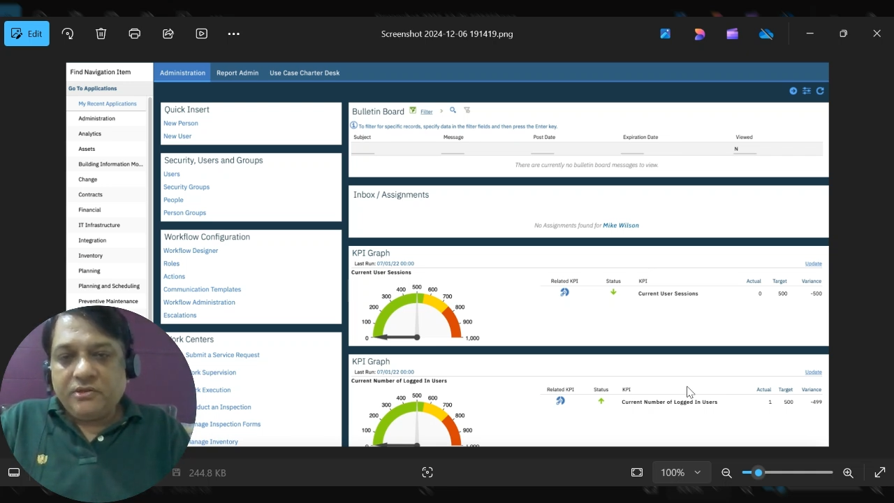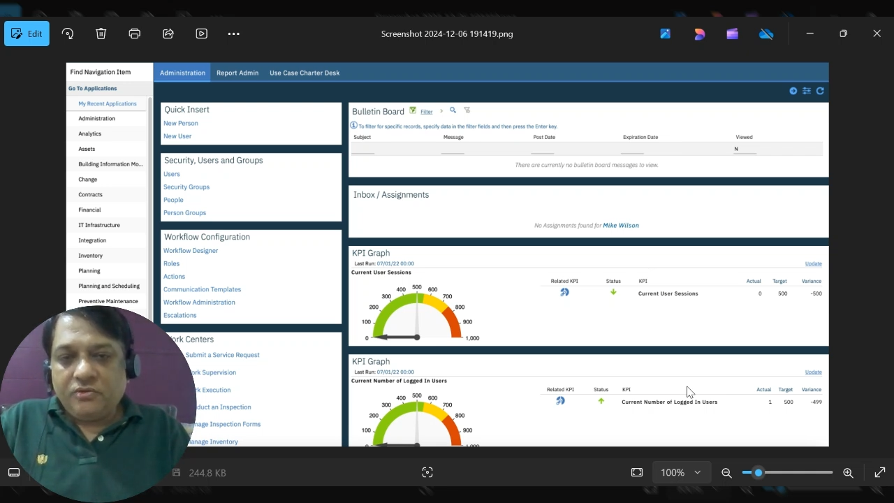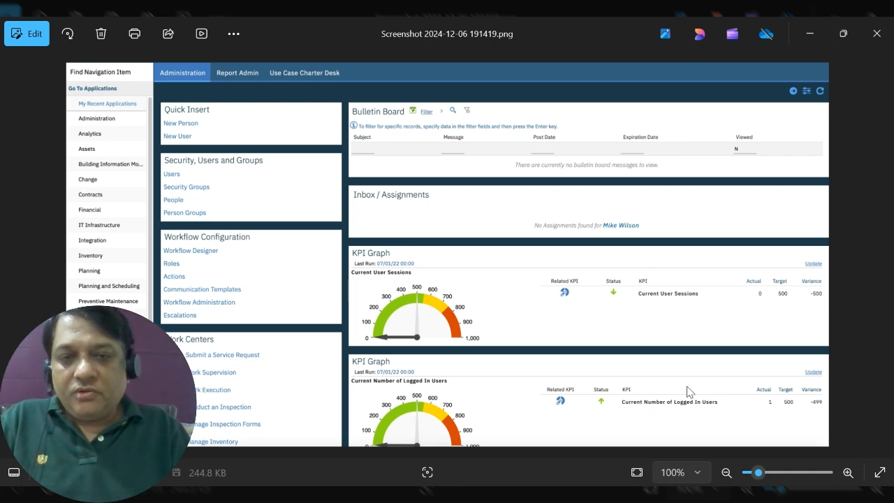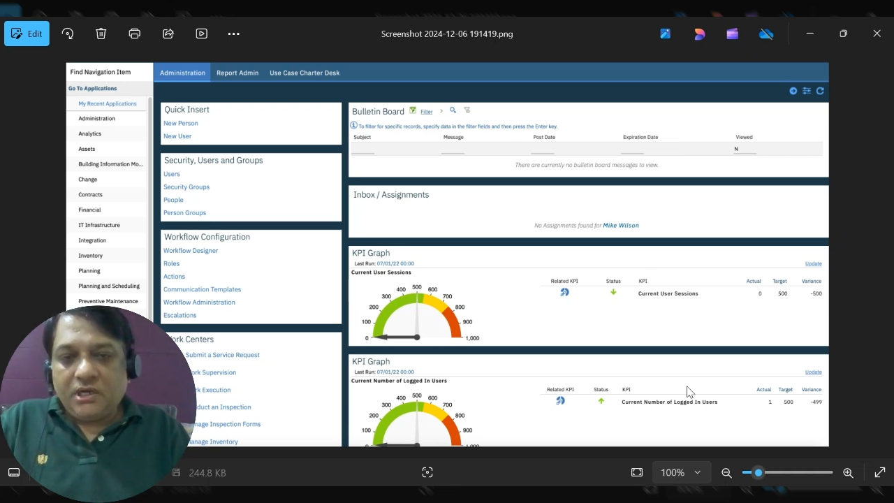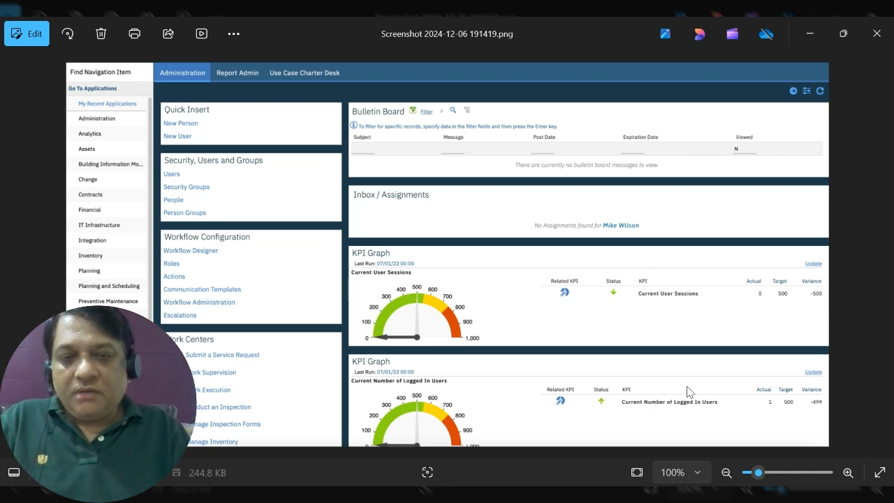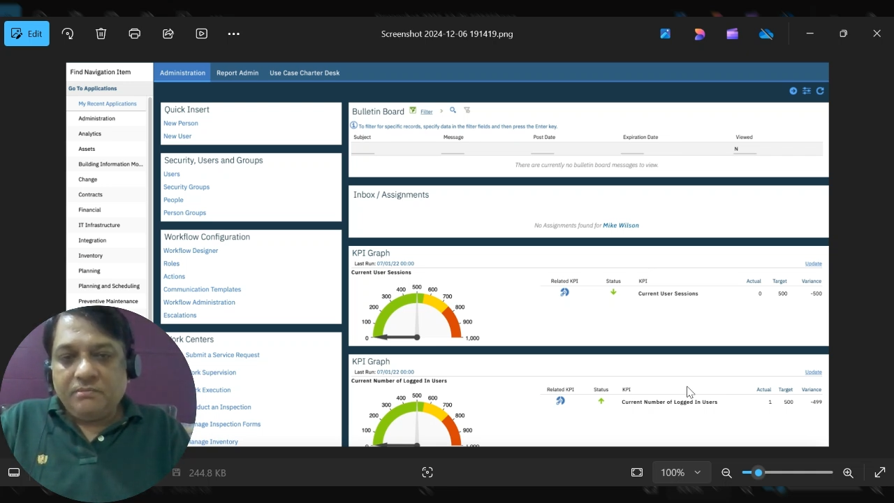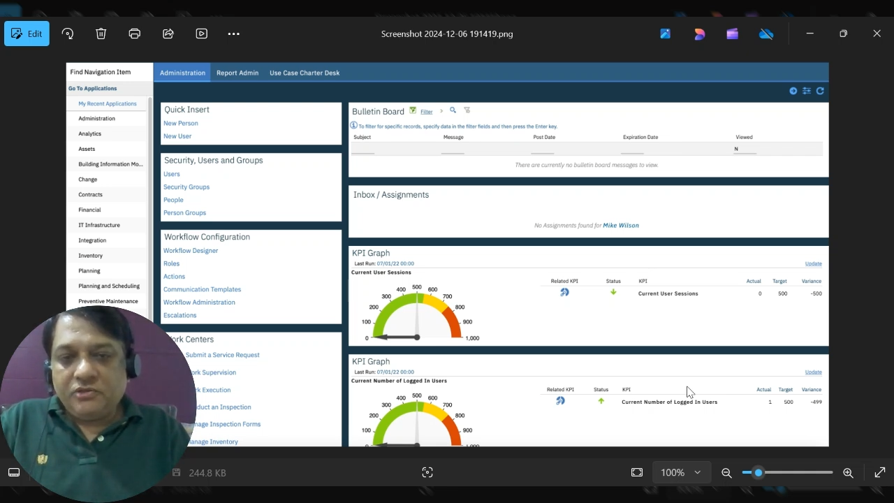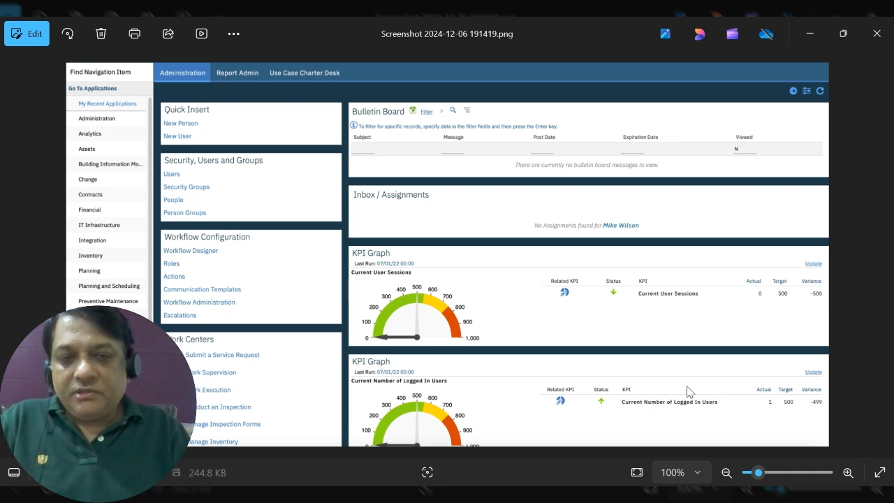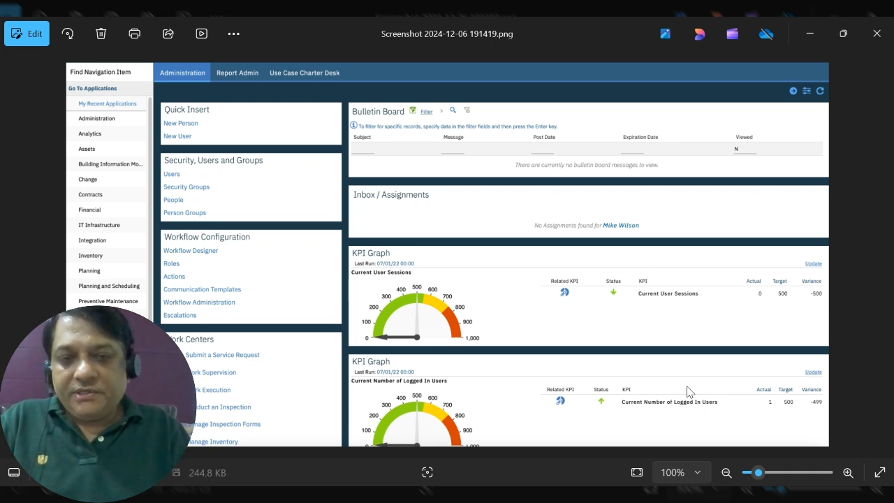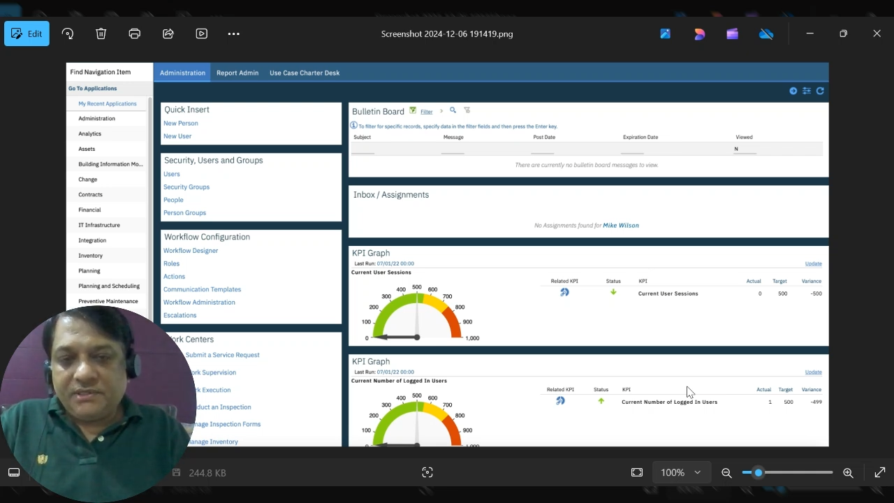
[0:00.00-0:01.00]
you come to
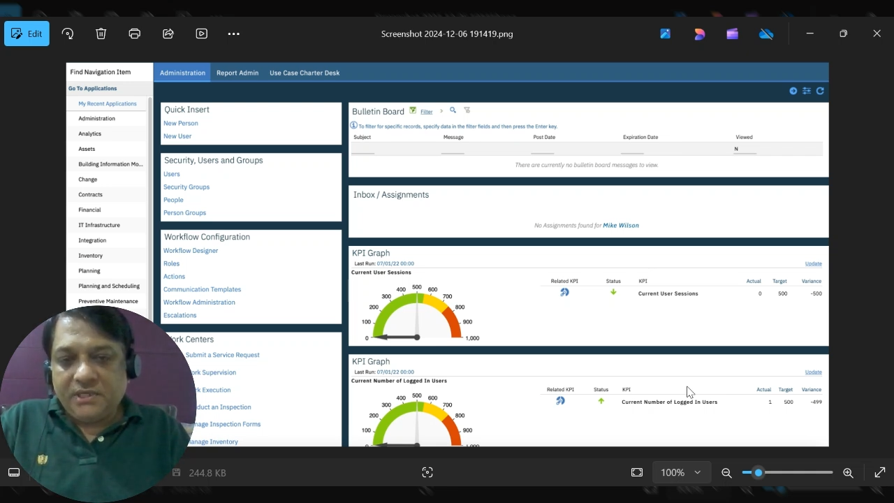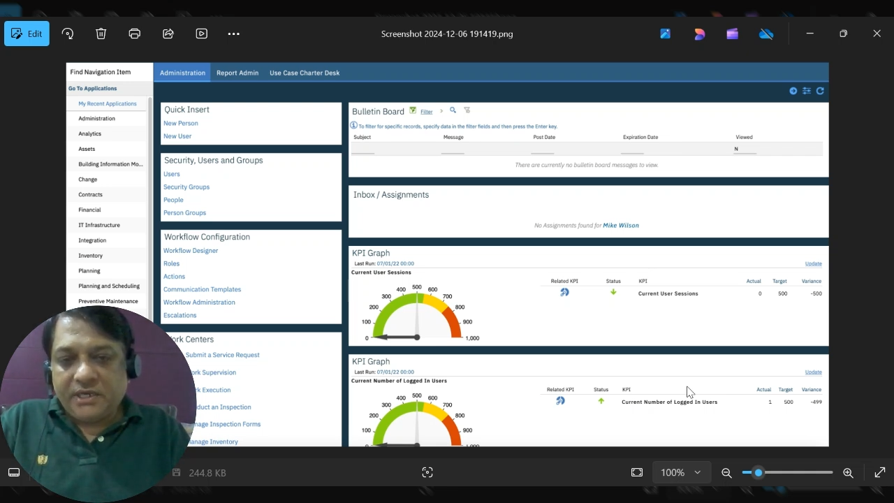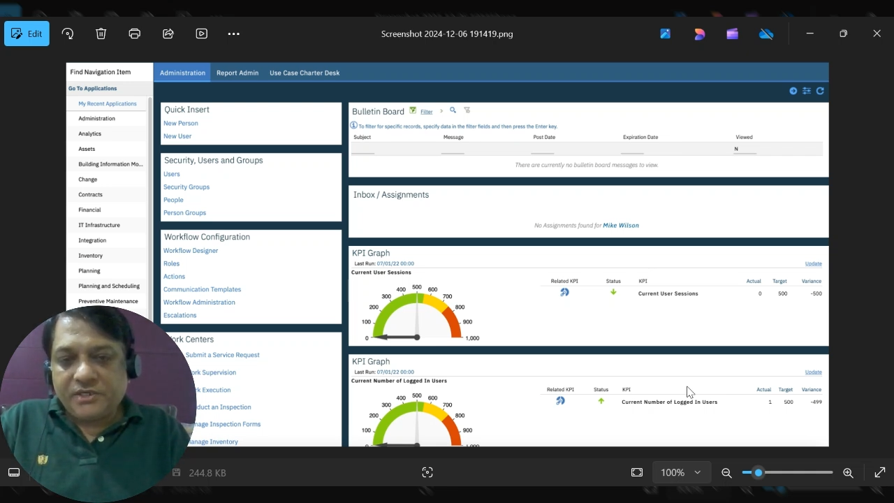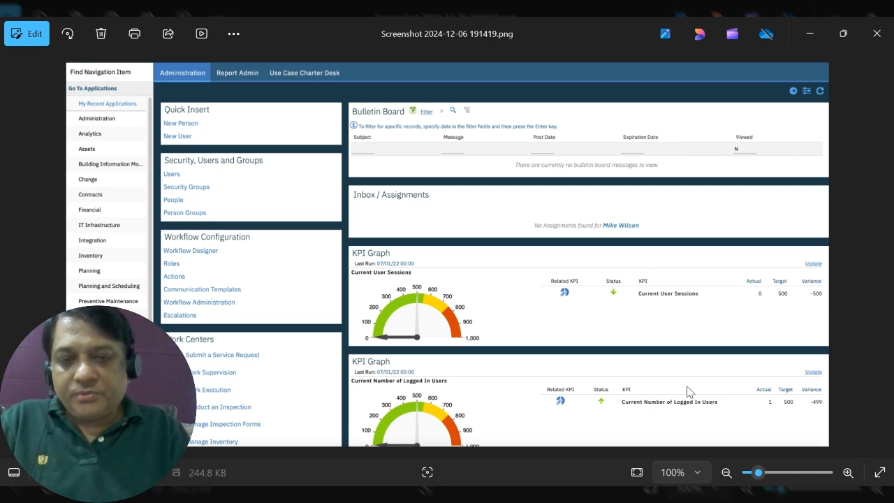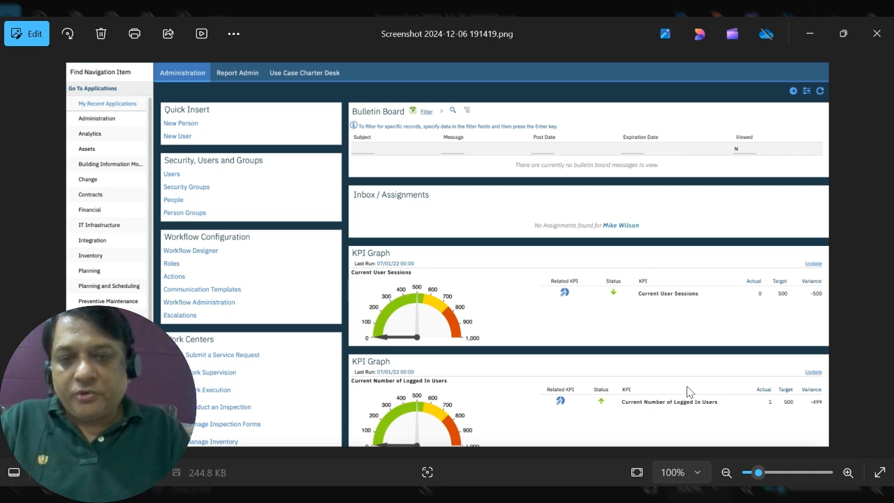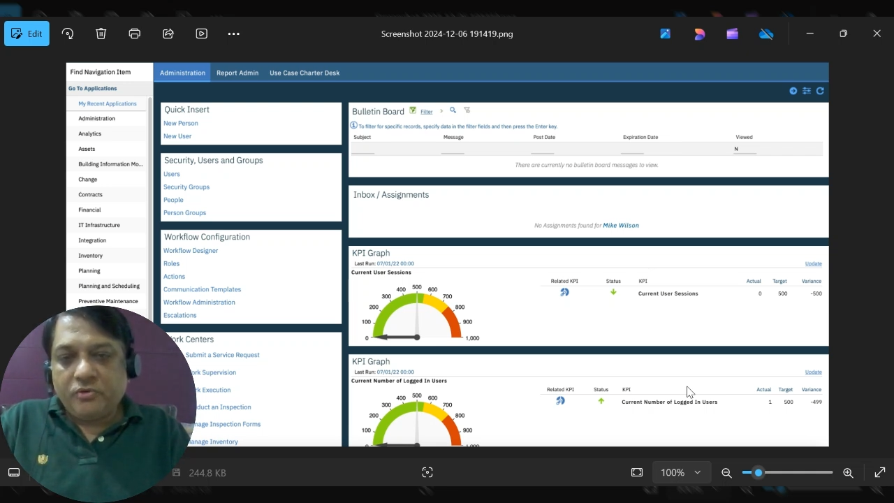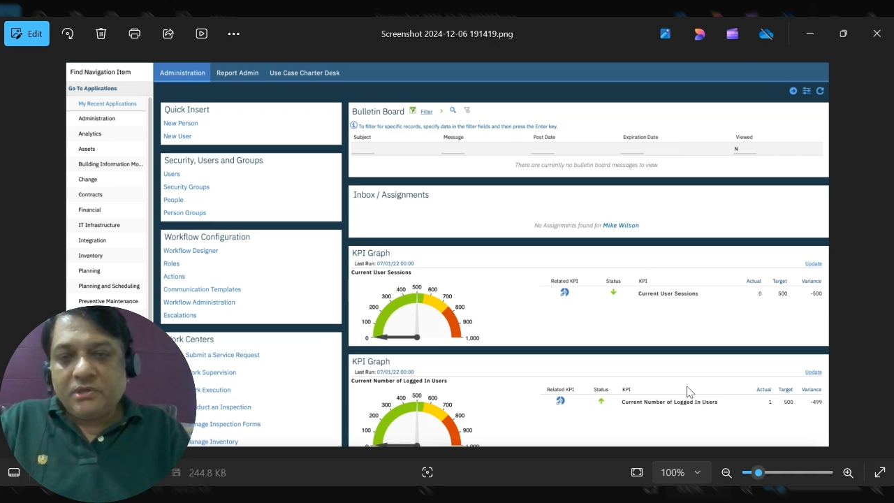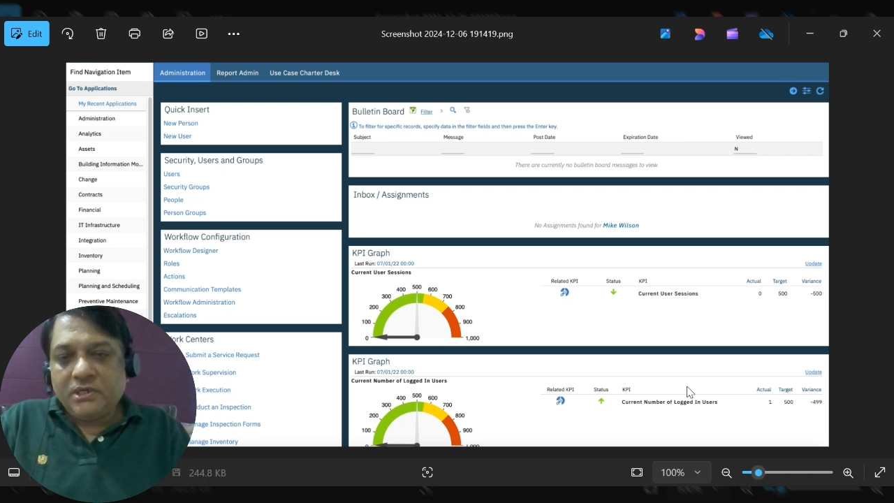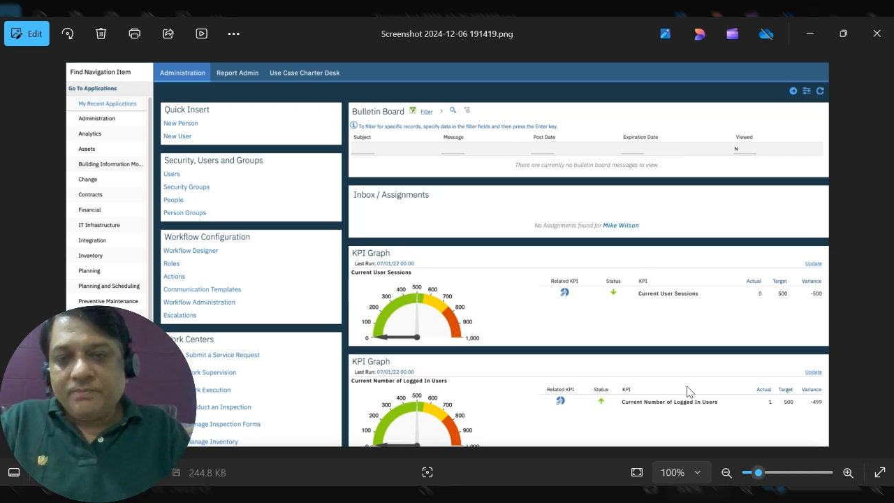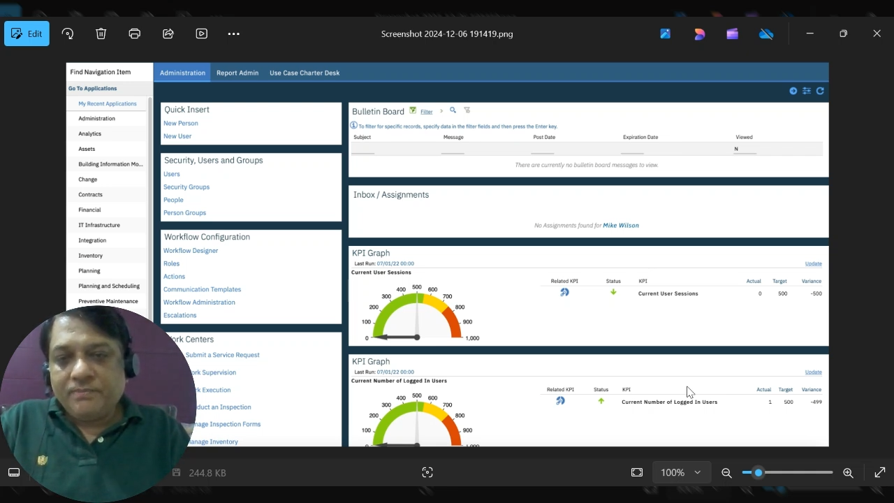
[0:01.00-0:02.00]
this dashboard,